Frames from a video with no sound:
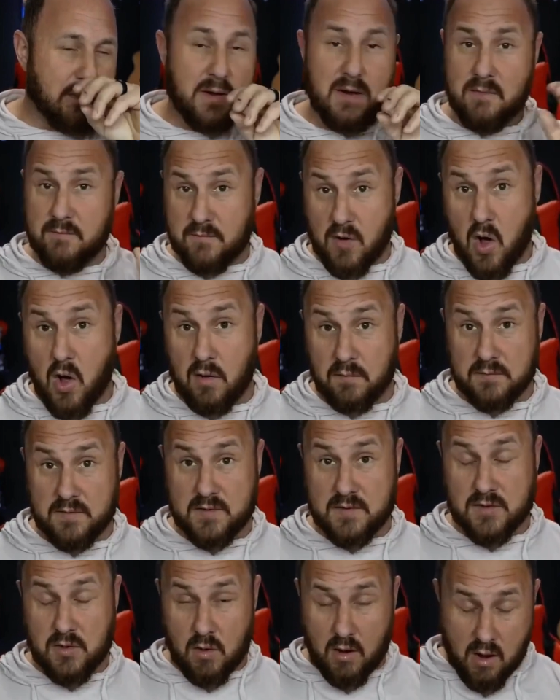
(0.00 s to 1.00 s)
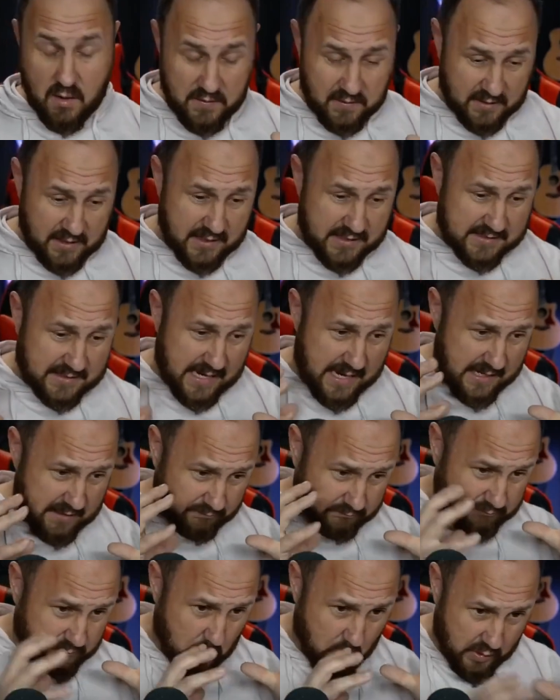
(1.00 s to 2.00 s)
to be involved. So all the kids that
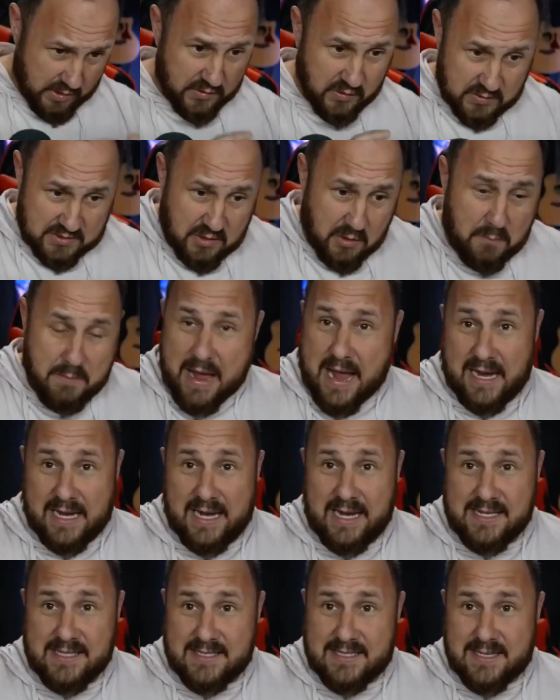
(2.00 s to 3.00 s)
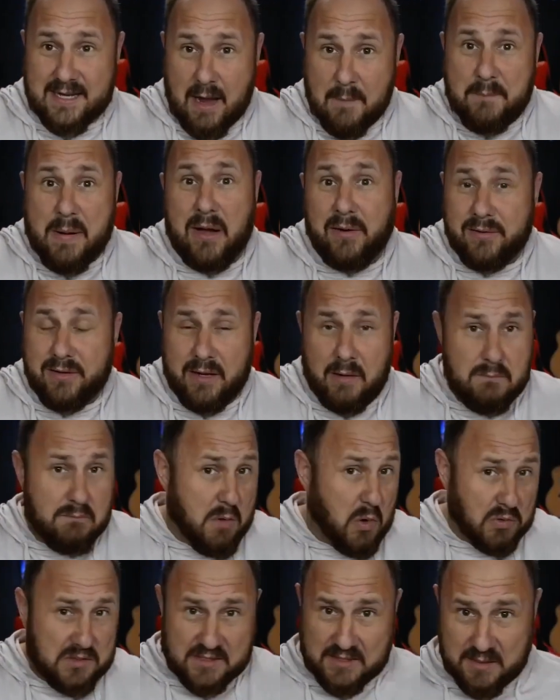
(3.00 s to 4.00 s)
were in those little baggies, apparently
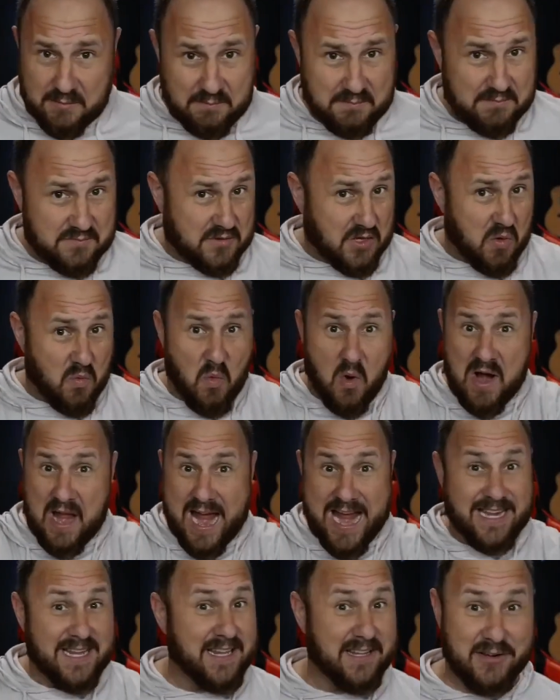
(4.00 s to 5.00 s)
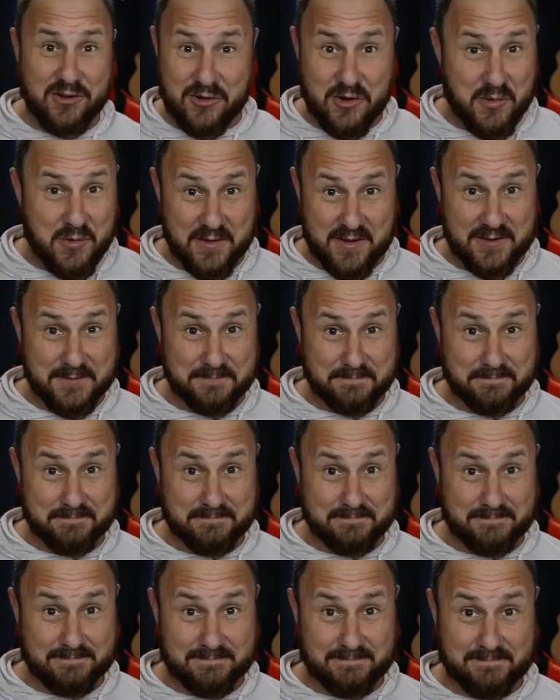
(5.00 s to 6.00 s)
most of them didn't want anything to do with it.
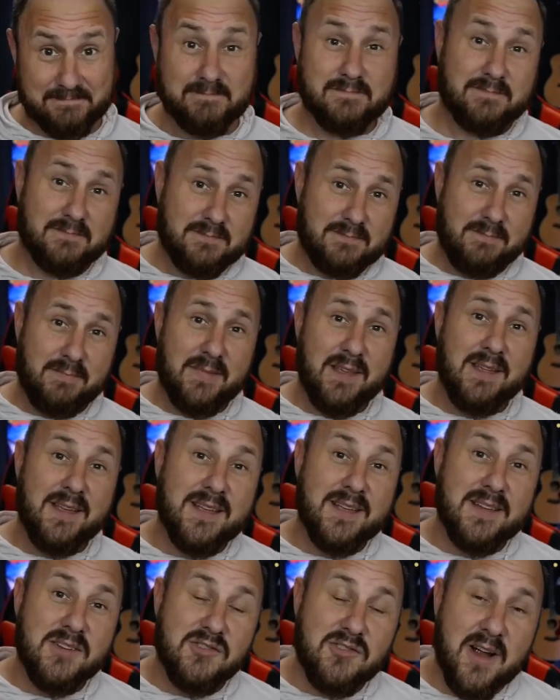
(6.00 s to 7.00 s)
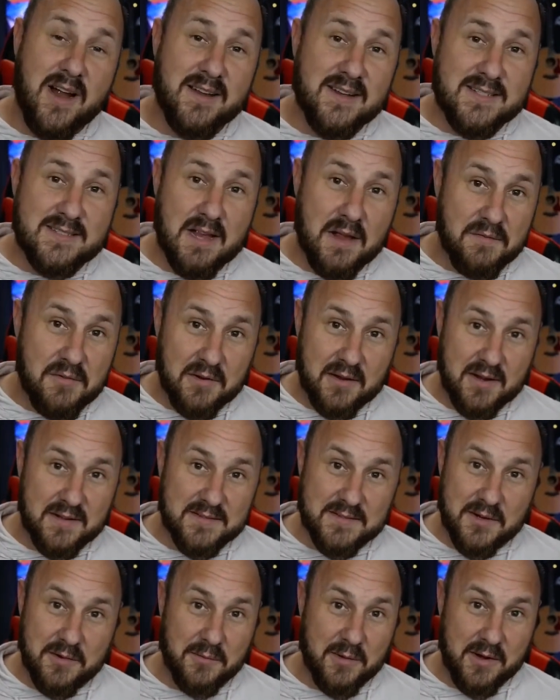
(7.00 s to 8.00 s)
Trying to save their kids'
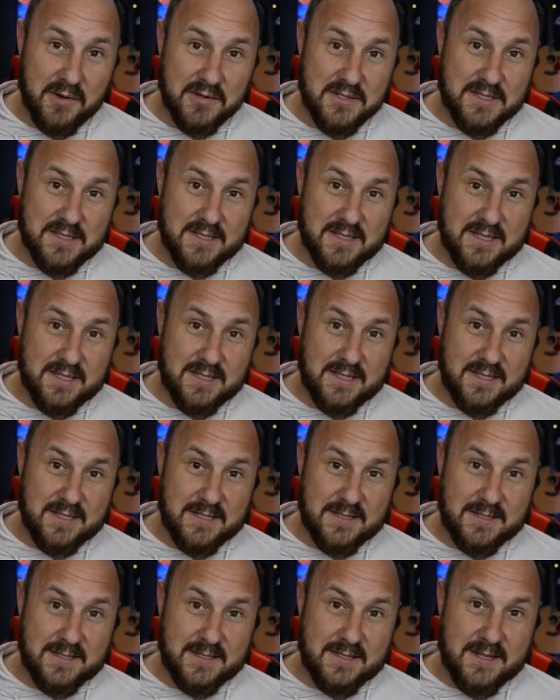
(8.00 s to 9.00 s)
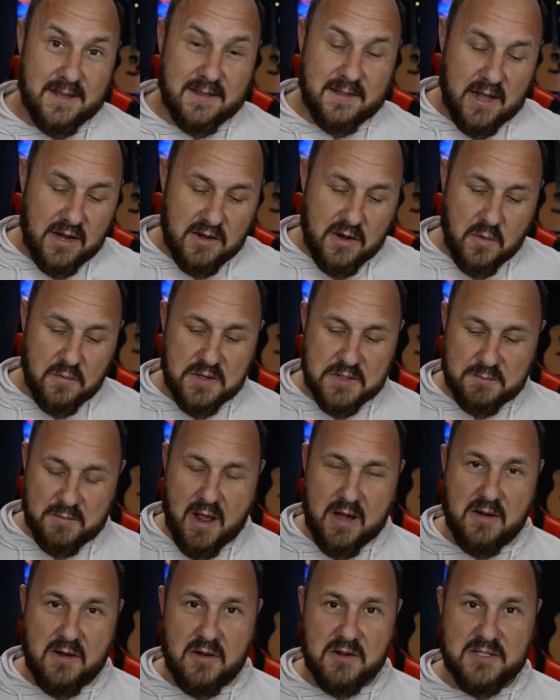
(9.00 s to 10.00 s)
careers. They know this
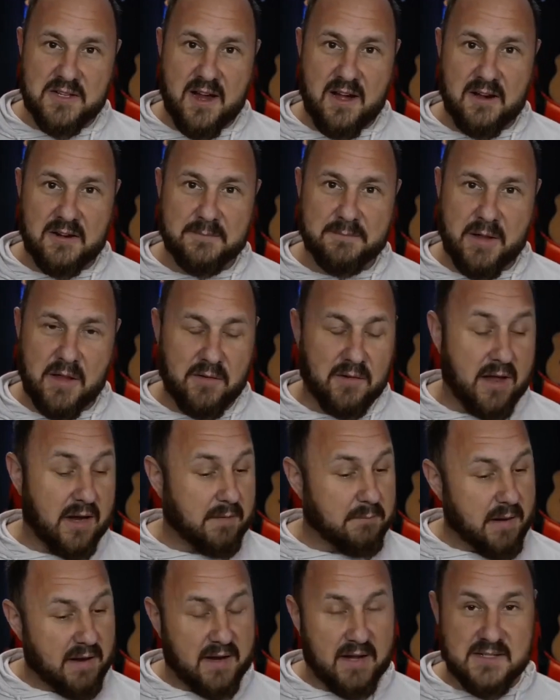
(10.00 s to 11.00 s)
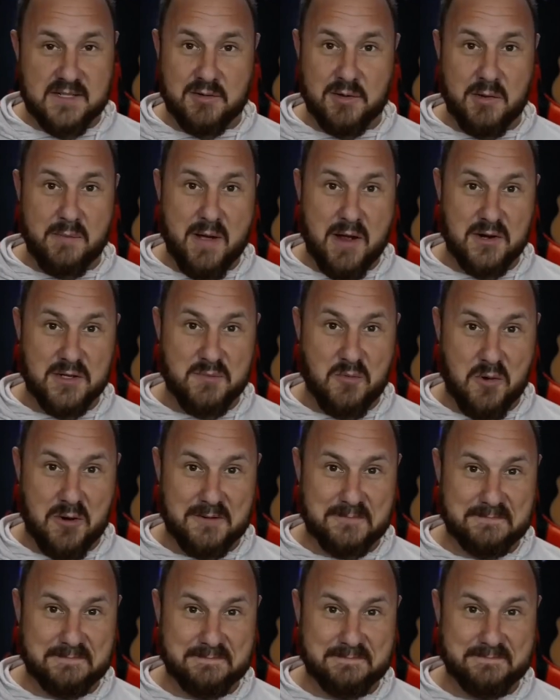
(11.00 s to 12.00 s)
predator's there, and they're like, my kid's career matters
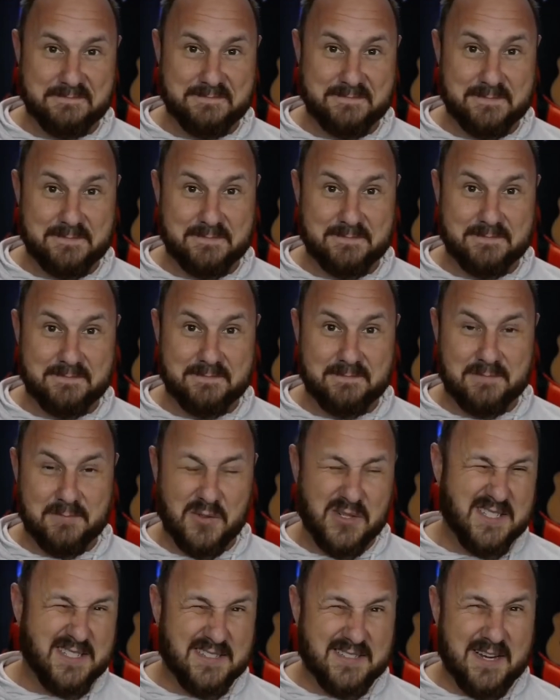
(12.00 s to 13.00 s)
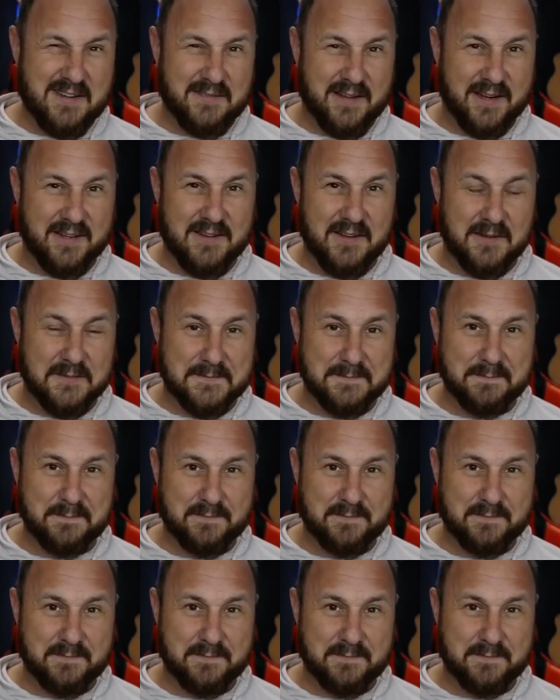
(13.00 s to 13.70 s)
more. What does that sound like to you?